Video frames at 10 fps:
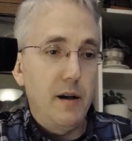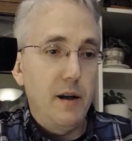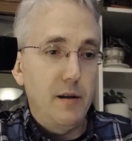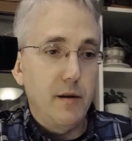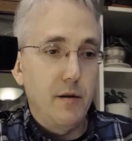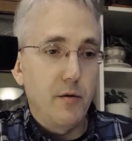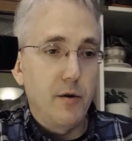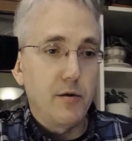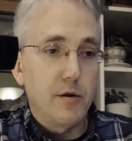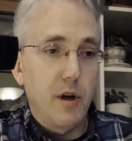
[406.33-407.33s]
in
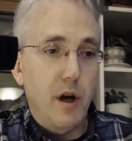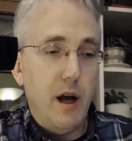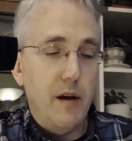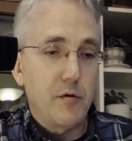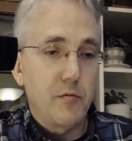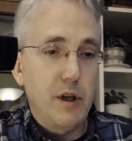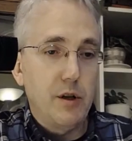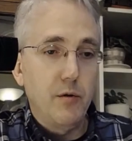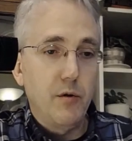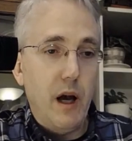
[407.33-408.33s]
order to not have to
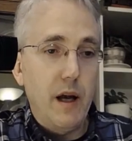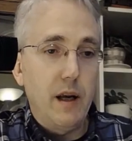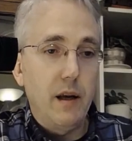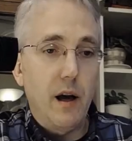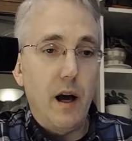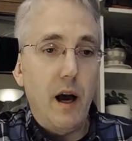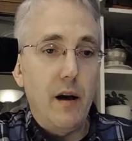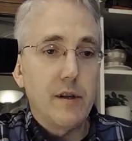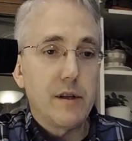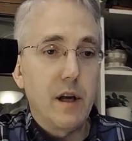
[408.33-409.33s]
redo lighting, I have
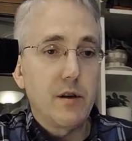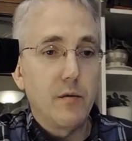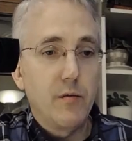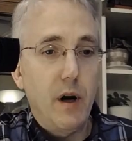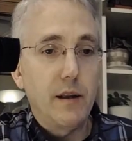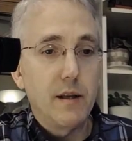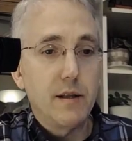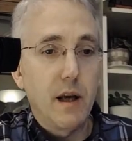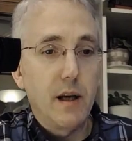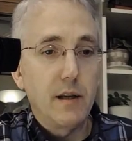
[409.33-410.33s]
it set to write the
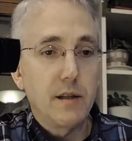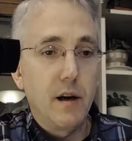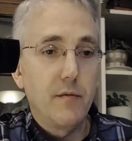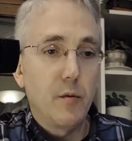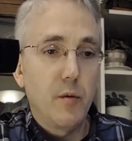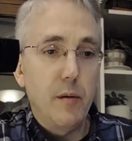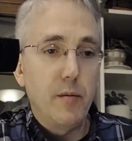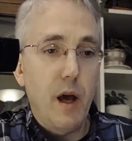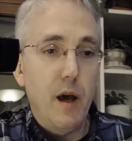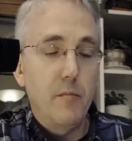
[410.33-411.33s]
settings of the
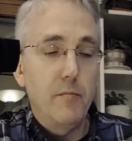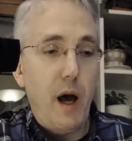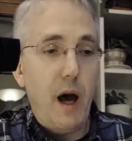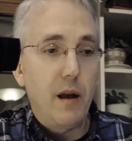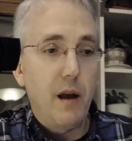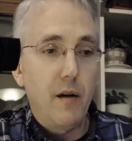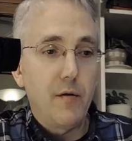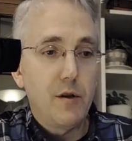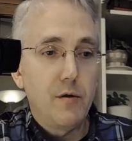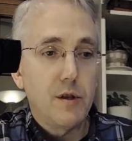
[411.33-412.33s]
webcam back every
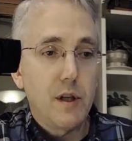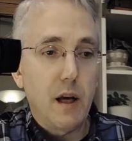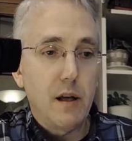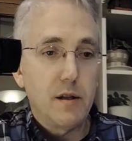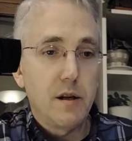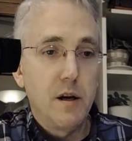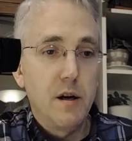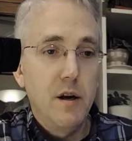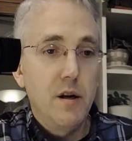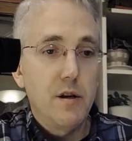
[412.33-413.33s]
2 seconds.
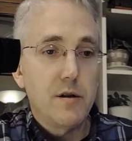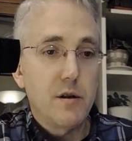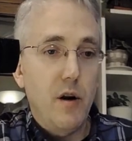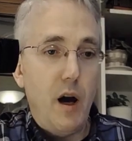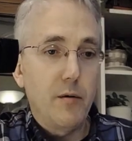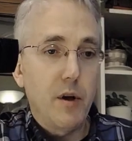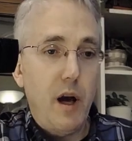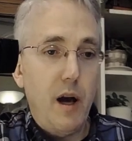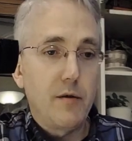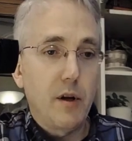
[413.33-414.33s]
So I'm going to
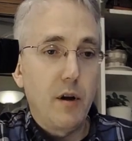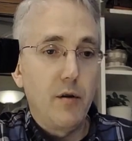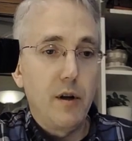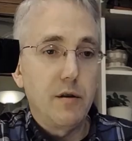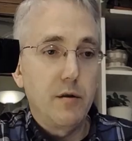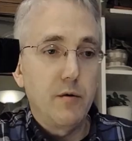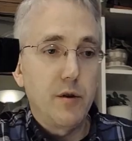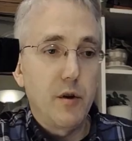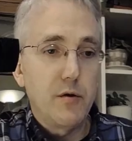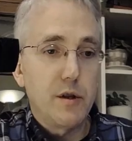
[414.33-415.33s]
have to go into
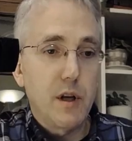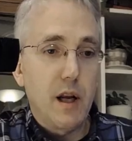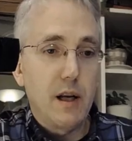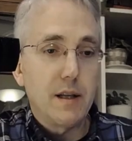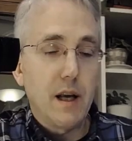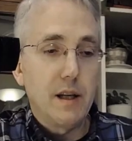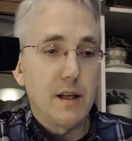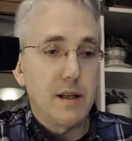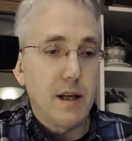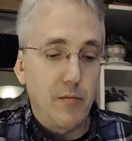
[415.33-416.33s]
those settings and
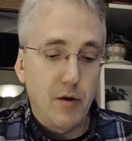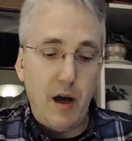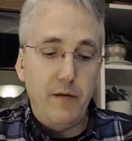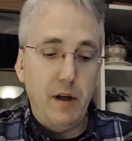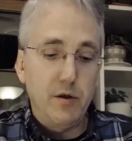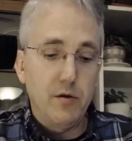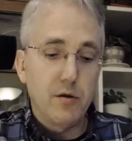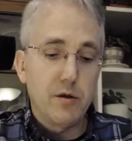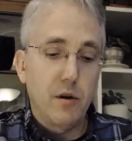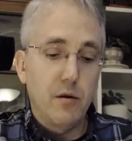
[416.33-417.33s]
disable that feature.
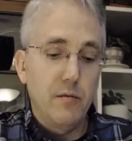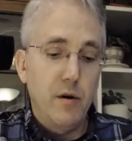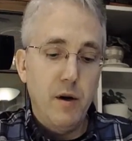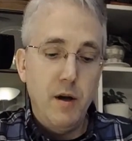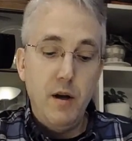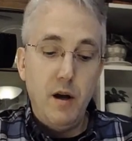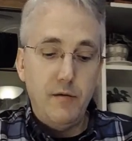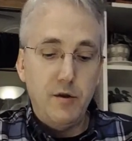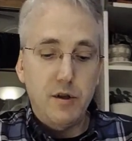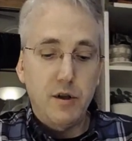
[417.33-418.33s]
So I've
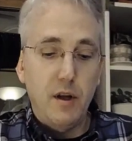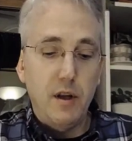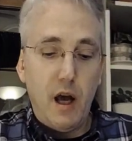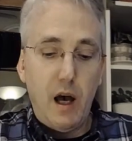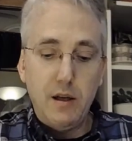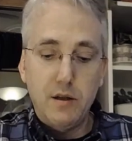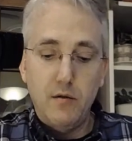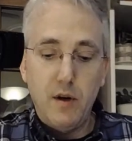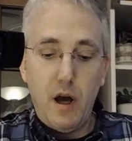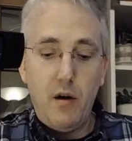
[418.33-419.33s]
just done that. So
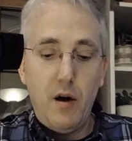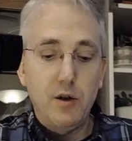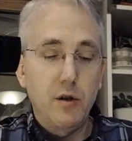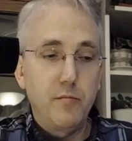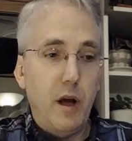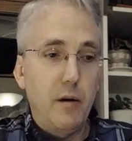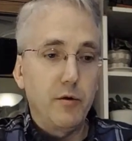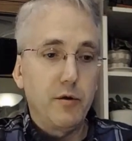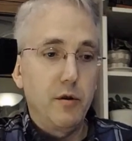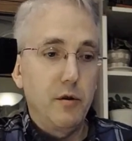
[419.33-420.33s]
now I should be able
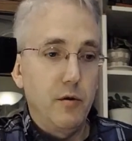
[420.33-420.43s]
to